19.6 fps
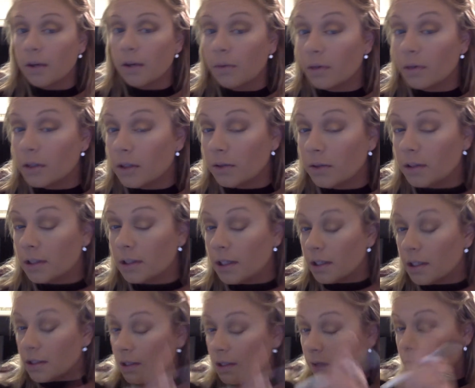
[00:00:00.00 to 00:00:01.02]
want to
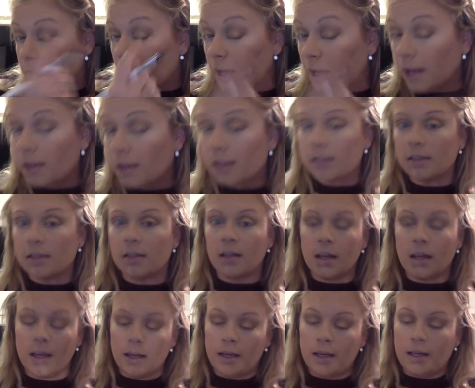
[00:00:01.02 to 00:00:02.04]
intensify this
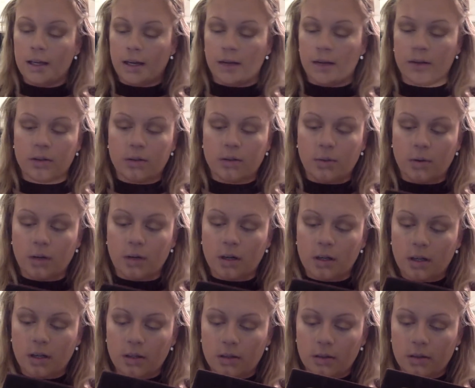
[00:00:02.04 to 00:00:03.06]
outer corner
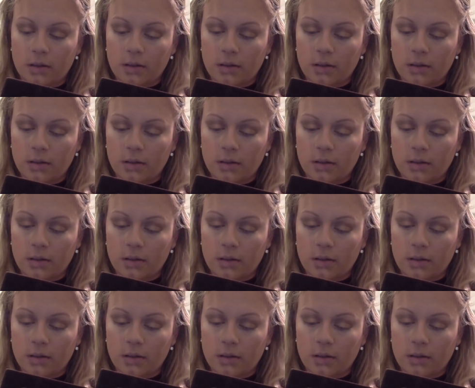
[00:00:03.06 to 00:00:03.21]
color a